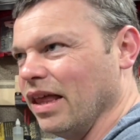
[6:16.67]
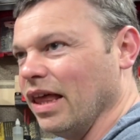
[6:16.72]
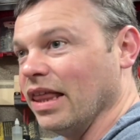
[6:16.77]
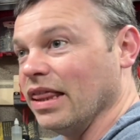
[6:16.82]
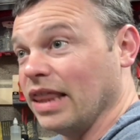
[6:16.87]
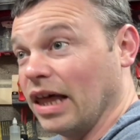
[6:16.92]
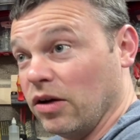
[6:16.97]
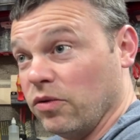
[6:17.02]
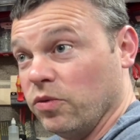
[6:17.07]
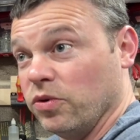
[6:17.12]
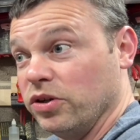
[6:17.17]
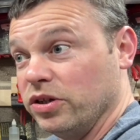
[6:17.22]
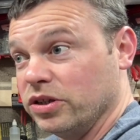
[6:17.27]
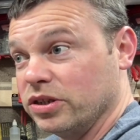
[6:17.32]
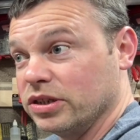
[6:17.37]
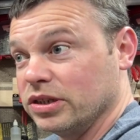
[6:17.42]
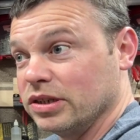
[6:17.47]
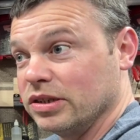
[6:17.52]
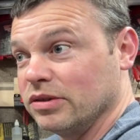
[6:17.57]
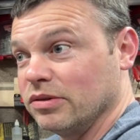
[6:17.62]
That
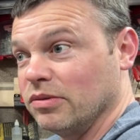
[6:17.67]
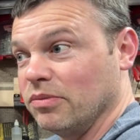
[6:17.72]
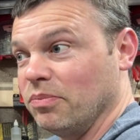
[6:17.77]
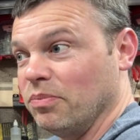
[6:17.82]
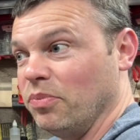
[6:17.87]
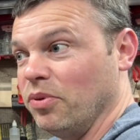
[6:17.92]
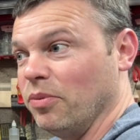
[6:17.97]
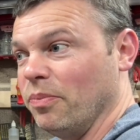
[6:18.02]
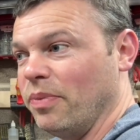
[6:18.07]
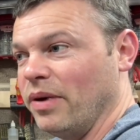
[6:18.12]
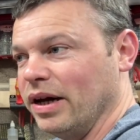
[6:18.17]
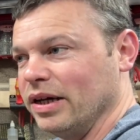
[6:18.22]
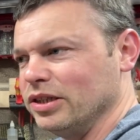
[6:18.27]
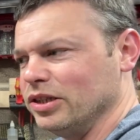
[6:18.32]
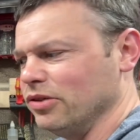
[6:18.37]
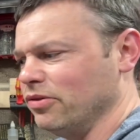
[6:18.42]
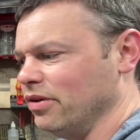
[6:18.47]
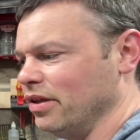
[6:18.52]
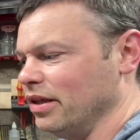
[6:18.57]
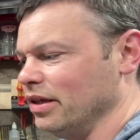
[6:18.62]
works, but by
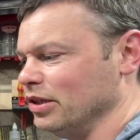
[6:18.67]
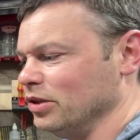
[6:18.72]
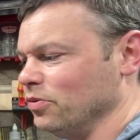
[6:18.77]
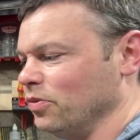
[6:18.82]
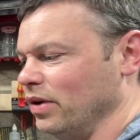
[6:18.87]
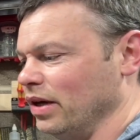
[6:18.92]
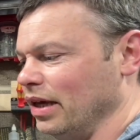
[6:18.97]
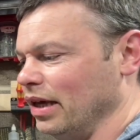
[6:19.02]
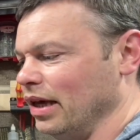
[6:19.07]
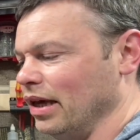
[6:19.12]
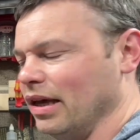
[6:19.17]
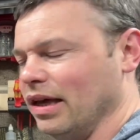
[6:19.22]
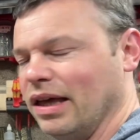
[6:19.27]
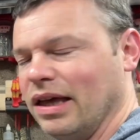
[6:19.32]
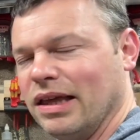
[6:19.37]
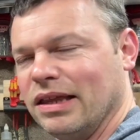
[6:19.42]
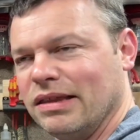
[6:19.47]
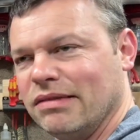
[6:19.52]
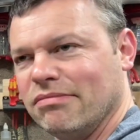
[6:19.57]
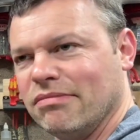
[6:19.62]
doing it this way,
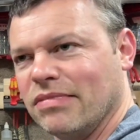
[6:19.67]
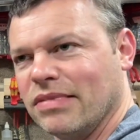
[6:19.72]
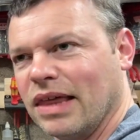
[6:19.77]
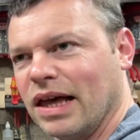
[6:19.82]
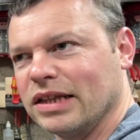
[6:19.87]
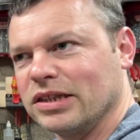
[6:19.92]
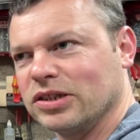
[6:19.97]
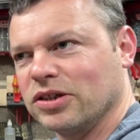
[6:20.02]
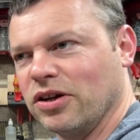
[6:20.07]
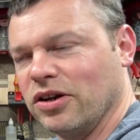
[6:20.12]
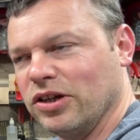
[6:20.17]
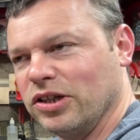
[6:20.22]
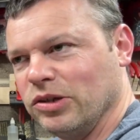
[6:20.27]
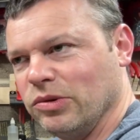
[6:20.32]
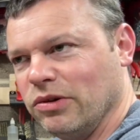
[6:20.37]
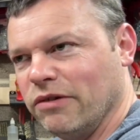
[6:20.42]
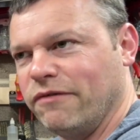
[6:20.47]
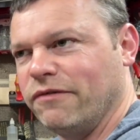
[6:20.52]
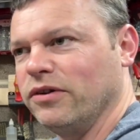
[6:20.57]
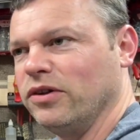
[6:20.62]
that's got to
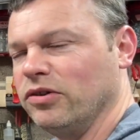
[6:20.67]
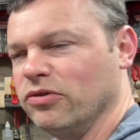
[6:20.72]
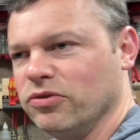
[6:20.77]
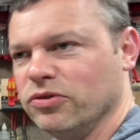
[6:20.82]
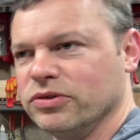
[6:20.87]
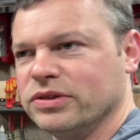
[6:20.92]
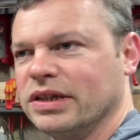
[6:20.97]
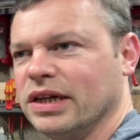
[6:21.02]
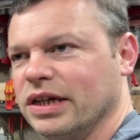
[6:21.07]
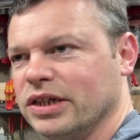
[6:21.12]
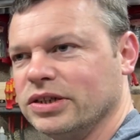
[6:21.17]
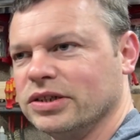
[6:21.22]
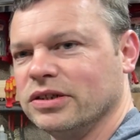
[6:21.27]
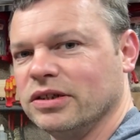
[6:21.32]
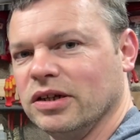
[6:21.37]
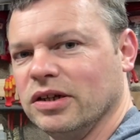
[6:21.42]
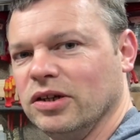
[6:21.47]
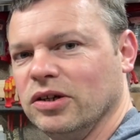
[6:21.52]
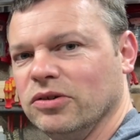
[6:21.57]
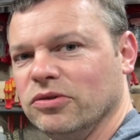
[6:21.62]
do a full rotation
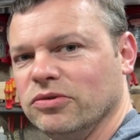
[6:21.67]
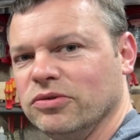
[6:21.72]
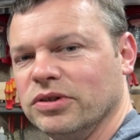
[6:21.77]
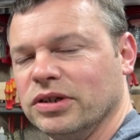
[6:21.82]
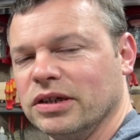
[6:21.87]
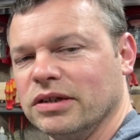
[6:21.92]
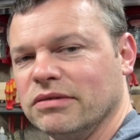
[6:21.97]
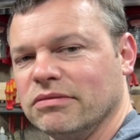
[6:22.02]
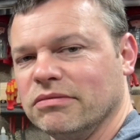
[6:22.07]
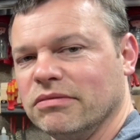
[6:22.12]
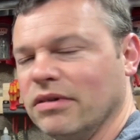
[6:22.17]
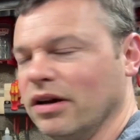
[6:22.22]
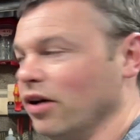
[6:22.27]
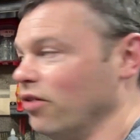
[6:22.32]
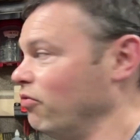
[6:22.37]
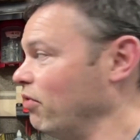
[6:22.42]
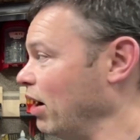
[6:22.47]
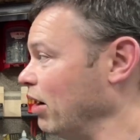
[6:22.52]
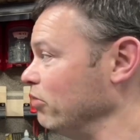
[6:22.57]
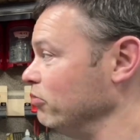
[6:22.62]
of load
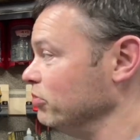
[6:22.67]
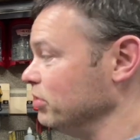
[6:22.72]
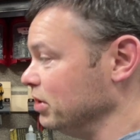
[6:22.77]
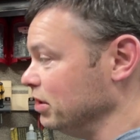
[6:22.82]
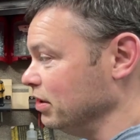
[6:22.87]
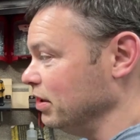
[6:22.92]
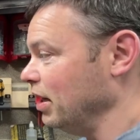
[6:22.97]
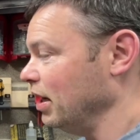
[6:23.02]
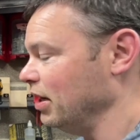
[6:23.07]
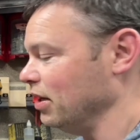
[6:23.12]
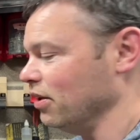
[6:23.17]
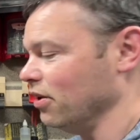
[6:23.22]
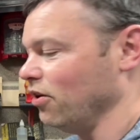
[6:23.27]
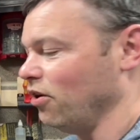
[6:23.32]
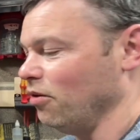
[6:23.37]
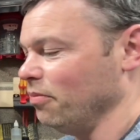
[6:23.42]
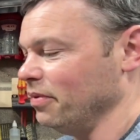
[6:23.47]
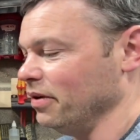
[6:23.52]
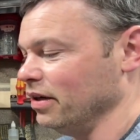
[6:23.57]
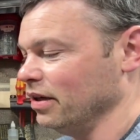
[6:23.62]
around into the
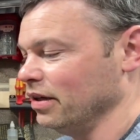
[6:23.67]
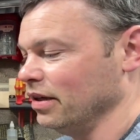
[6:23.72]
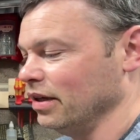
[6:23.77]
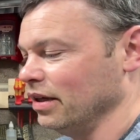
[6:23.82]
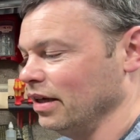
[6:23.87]
hopper.